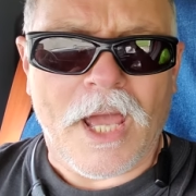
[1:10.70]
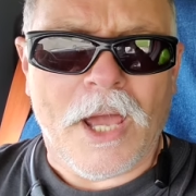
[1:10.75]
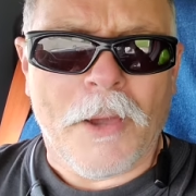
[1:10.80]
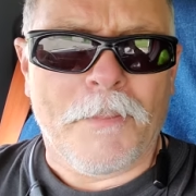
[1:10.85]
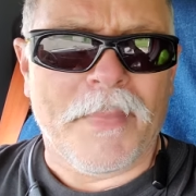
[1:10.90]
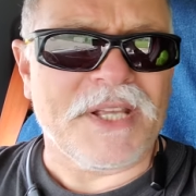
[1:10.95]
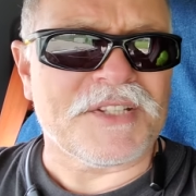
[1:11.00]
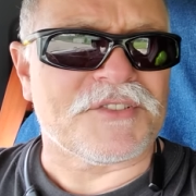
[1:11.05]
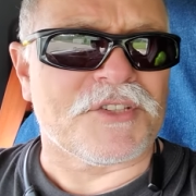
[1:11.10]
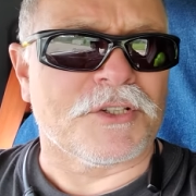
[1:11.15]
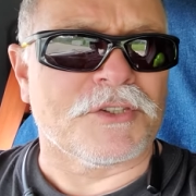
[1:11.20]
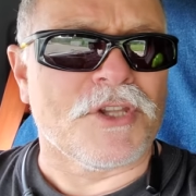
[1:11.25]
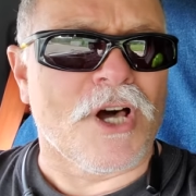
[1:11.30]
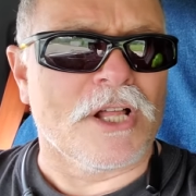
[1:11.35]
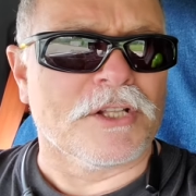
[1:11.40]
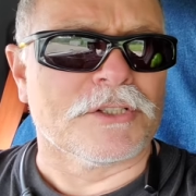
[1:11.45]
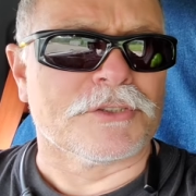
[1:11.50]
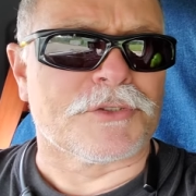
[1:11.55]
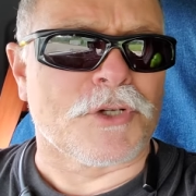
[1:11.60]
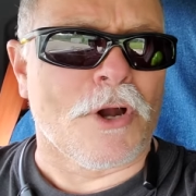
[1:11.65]
Mr.
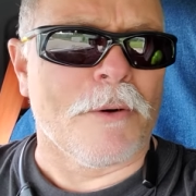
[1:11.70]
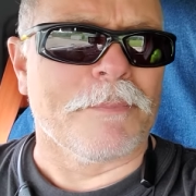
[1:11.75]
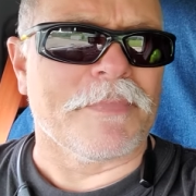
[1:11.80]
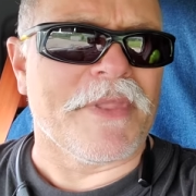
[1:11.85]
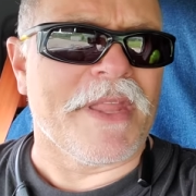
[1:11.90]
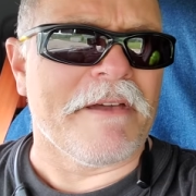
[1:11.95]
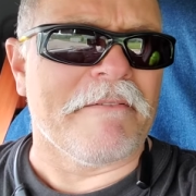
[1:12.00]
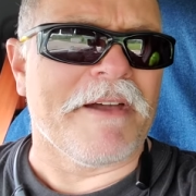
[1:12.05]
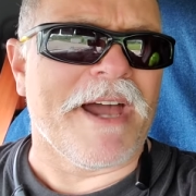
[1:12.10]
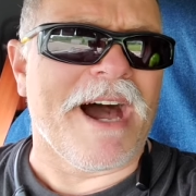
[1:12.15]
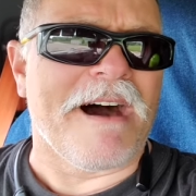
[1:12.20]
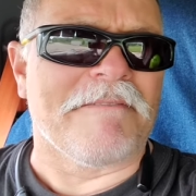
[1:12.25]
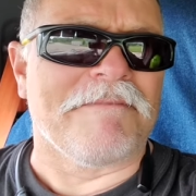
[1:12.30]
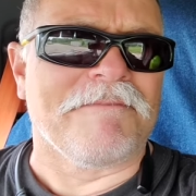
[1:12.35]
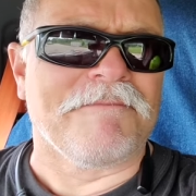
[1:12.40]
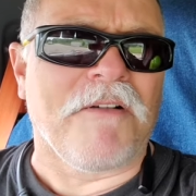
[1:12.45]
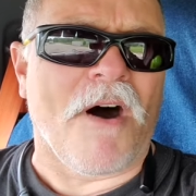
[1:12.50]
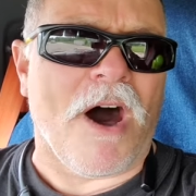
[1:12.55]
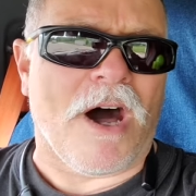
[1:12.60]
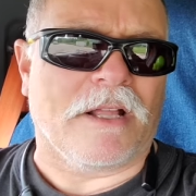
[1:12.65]
Donald Trump never have
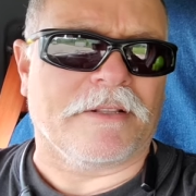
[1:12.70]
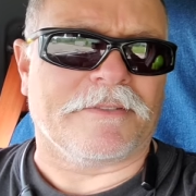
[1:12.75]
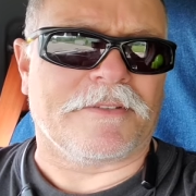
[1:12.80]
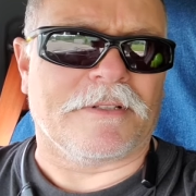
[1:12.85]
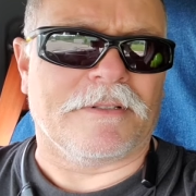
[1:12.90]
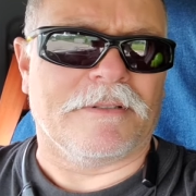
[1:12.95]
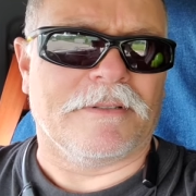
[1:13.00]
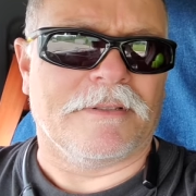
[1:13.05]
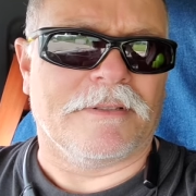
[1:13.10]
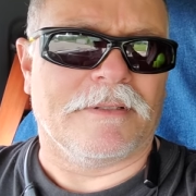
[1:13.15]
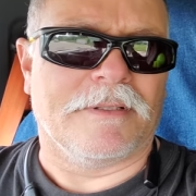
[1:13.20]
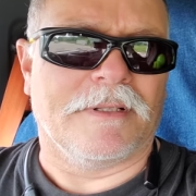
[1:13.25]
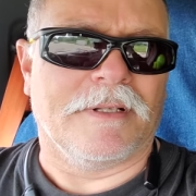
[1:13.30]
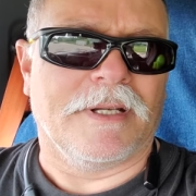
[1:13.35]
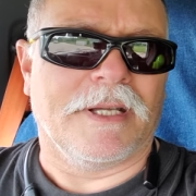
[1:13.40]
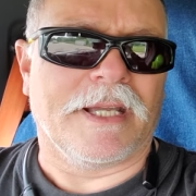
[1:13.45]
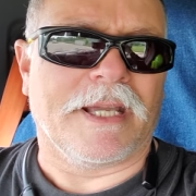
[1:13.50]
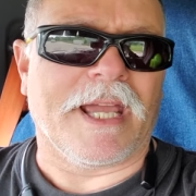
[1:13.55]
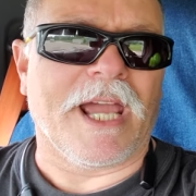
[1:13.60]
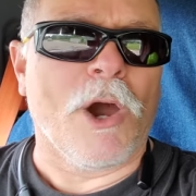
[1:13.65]
fought
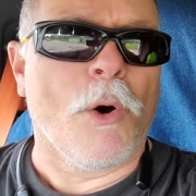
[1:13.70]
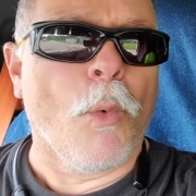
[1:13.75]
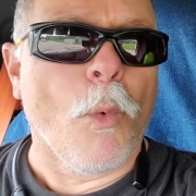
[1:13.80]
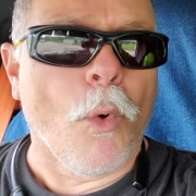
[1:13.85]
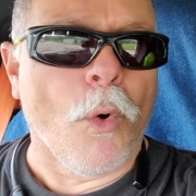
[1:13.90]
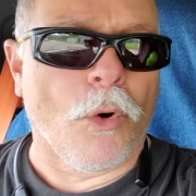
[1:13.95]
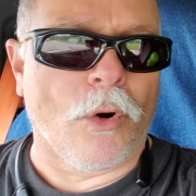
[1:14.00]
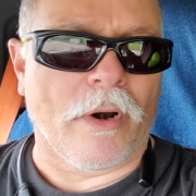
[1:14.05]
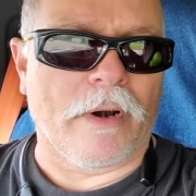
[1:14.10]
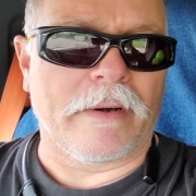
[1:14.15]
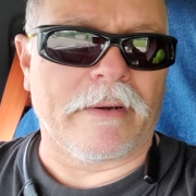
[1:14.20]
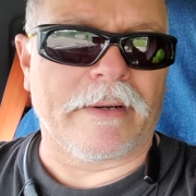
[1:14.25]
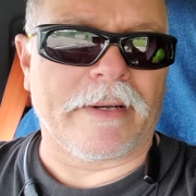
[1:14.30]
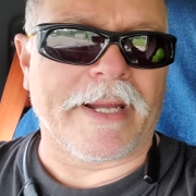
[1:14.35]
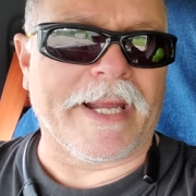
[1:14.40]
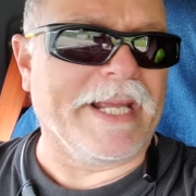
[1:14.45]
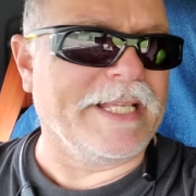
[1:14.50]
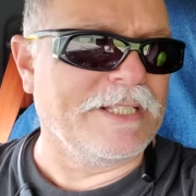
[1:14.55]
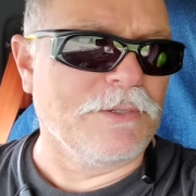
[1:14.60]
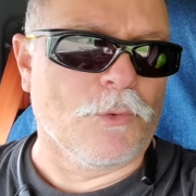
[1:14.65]
a war
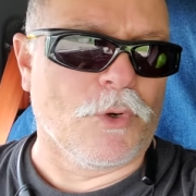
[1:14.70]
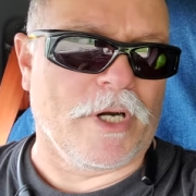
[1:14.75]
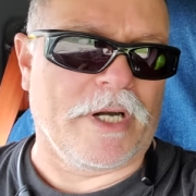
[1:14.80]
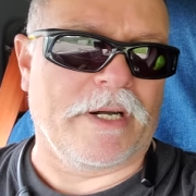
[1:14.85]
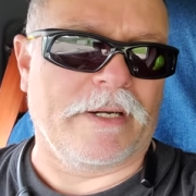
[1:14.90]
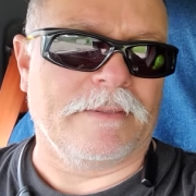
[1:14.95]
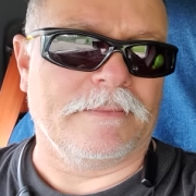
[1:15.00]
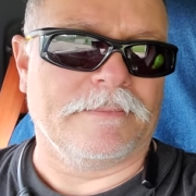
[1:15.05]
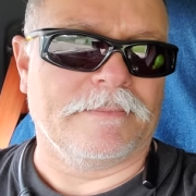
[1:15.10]
anywhere.